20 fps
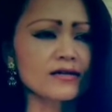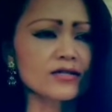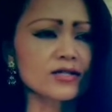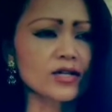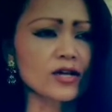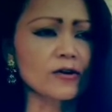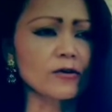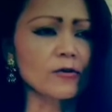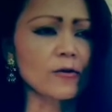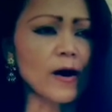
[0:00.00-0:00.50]

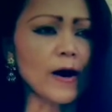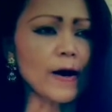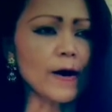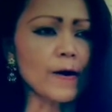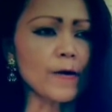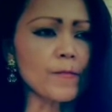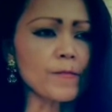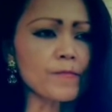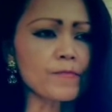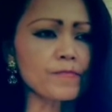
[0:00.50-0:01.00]
So,
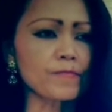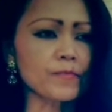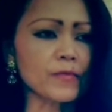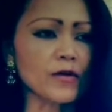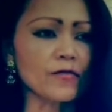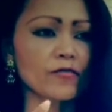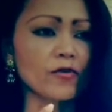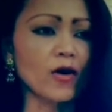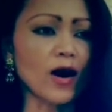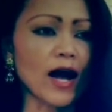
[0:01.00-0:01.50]
um,
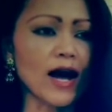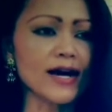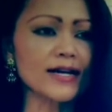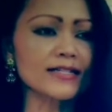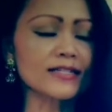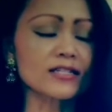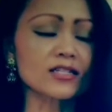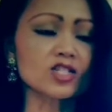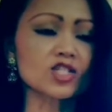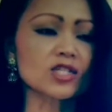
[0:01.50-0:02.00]
for
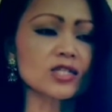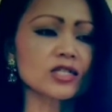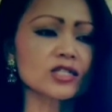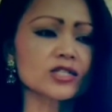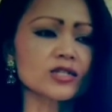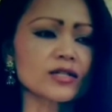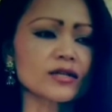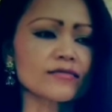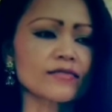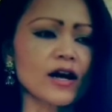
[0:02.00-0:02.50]
us, the
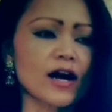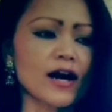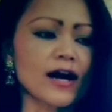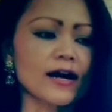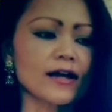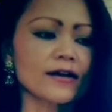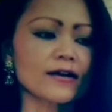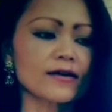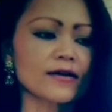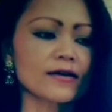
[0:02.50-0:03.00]
children of
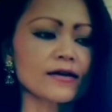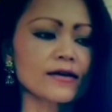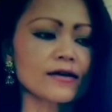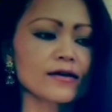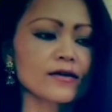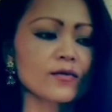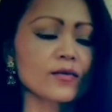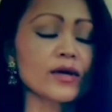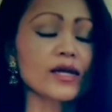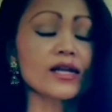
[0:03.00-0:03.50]
God,
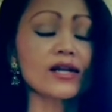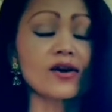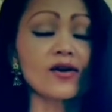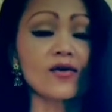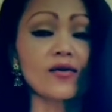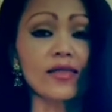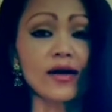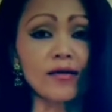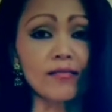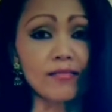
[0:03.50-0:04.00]
we
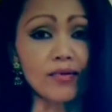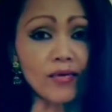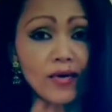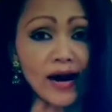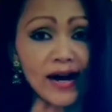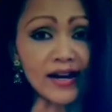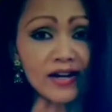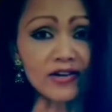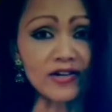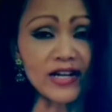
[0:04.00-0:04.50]
know that
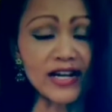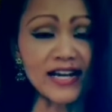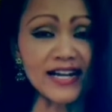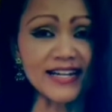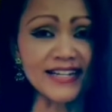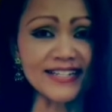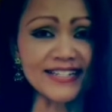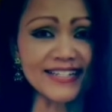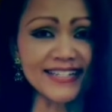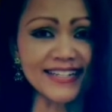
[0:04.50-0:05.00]
brighter
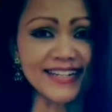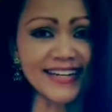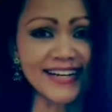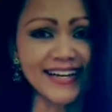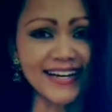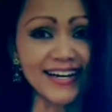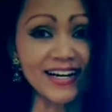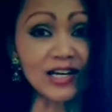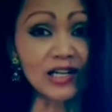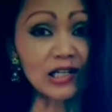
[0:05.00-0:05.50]
days,
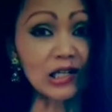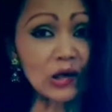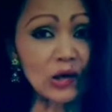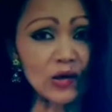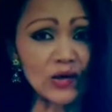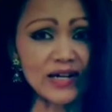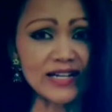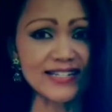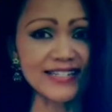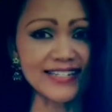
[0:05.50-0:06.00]

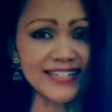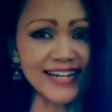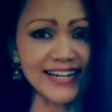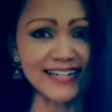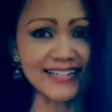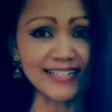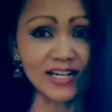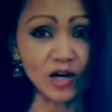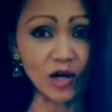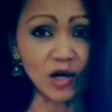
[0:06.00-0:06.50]
glorious
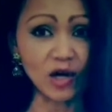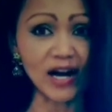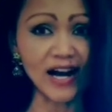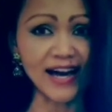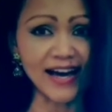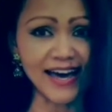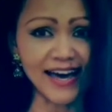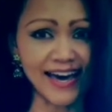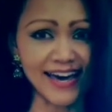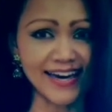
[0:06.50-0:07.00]
days are
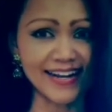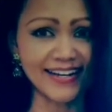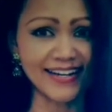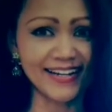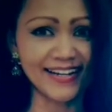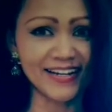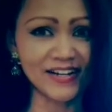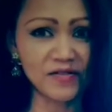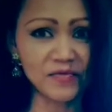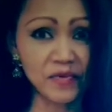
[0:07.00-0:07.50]
ahead
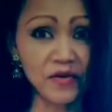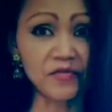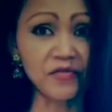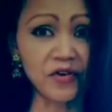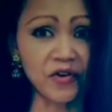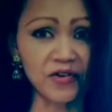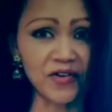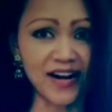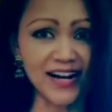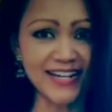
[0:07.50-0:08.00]

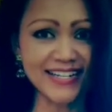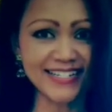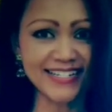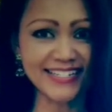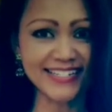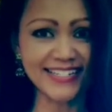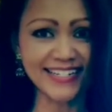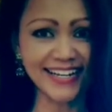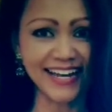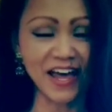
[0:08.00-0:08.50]
for
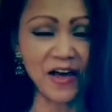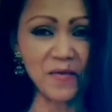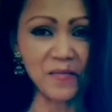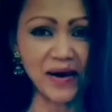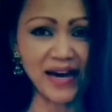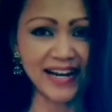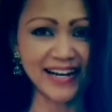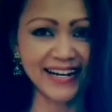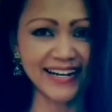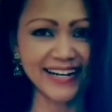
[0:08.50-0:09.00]
us.
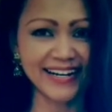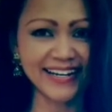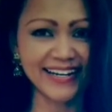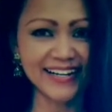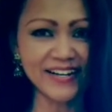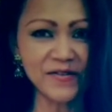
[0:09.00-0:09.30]
Amen.